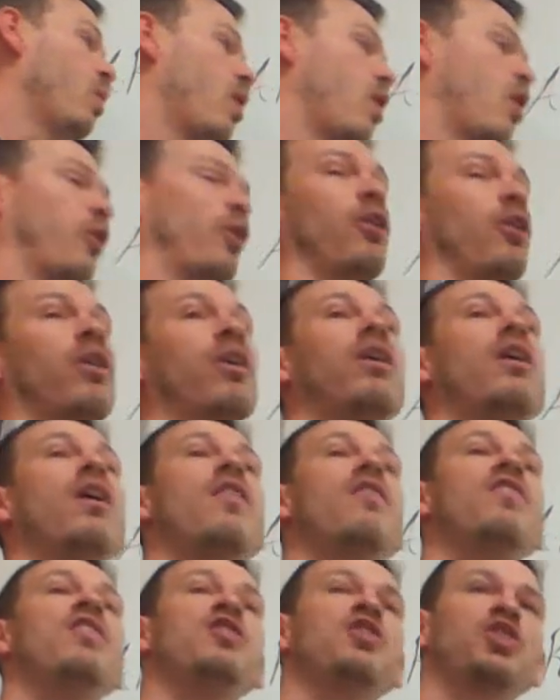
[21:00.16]
harder
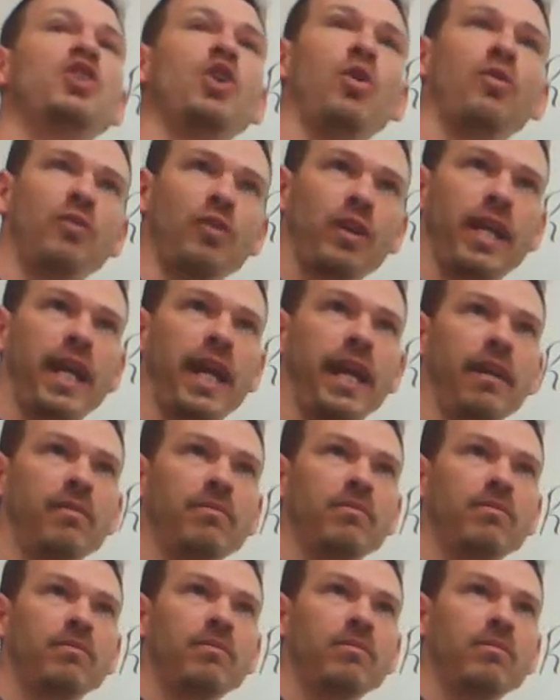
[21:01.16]
than sulfur can.
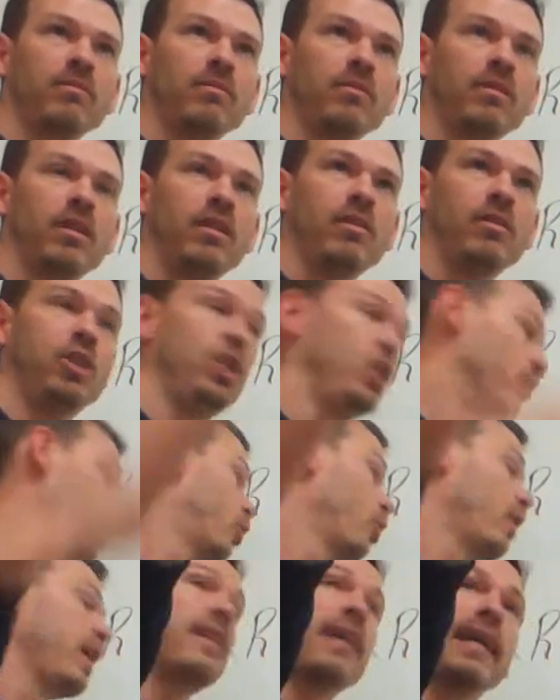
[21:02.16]
Do you
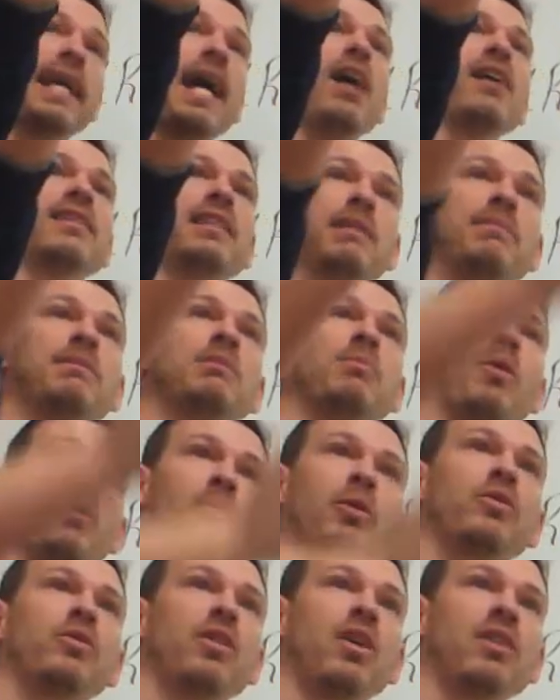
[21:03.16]
agree that calcium has more
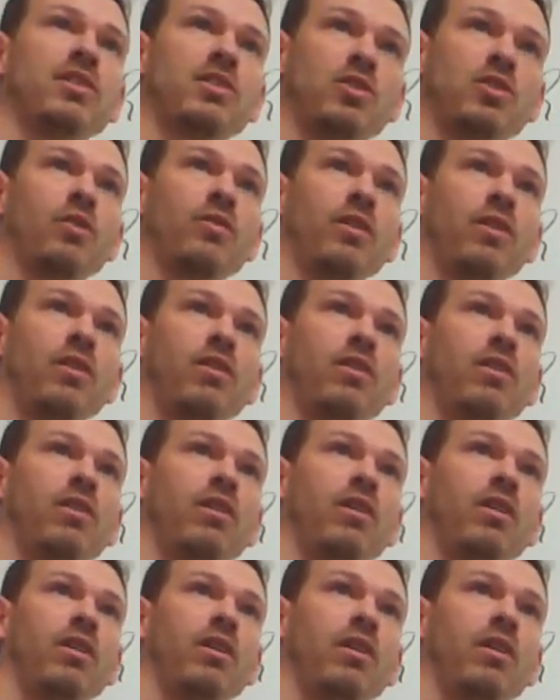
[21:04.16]
protons than sulfur?
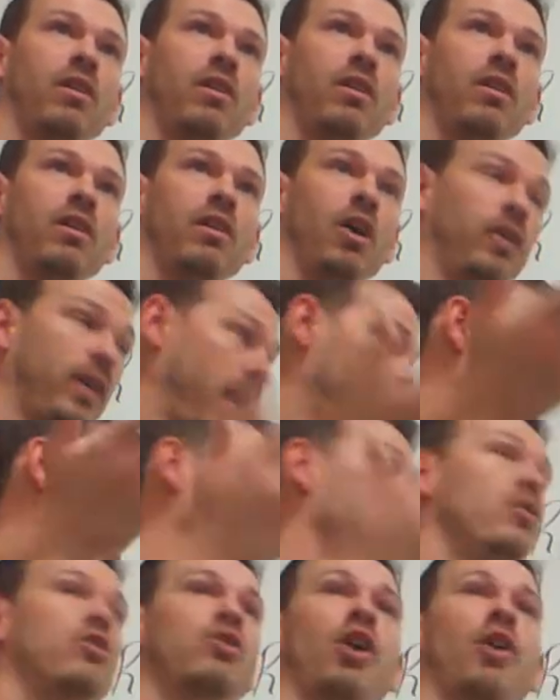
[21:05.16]
Yes. Okay.
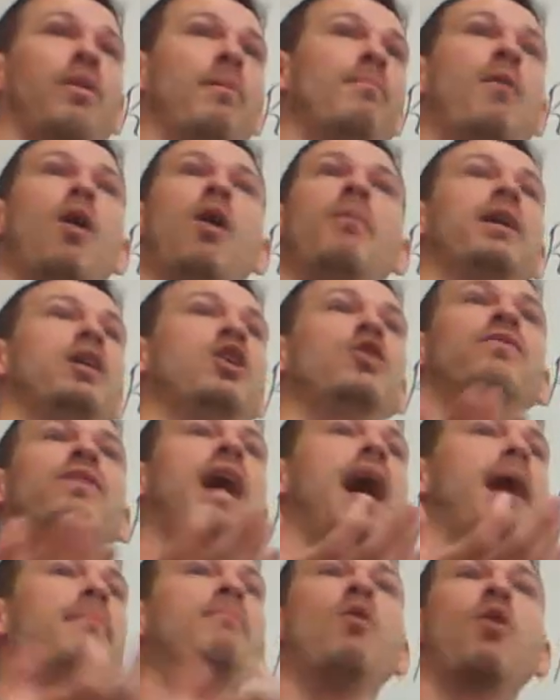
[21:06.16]
So the moment you've
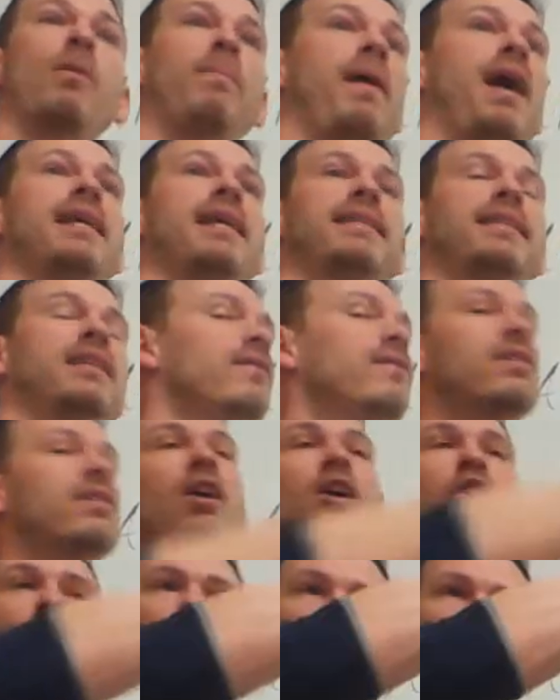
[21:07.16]
got more positives,
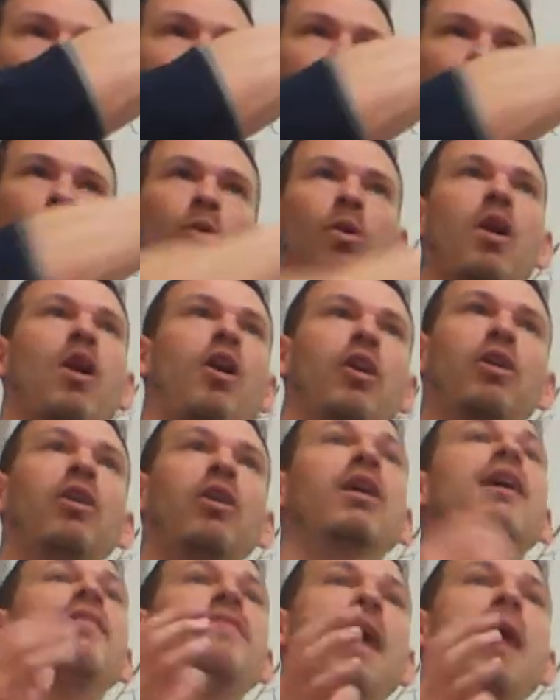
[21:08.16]
you can pull
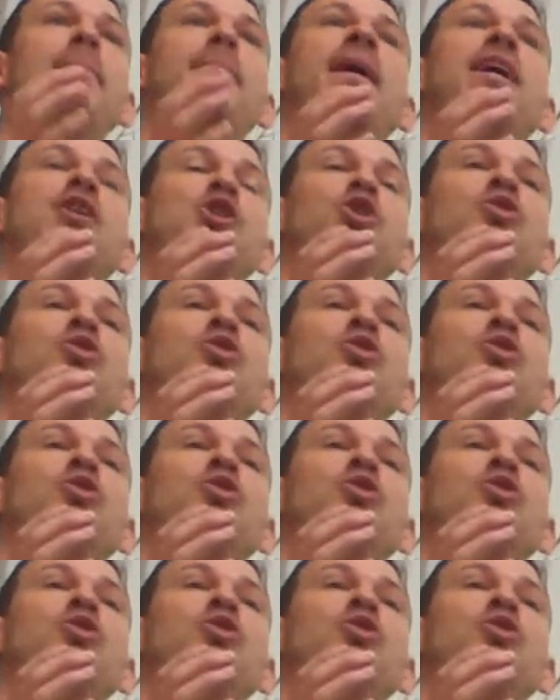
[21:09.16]
harder. That makes you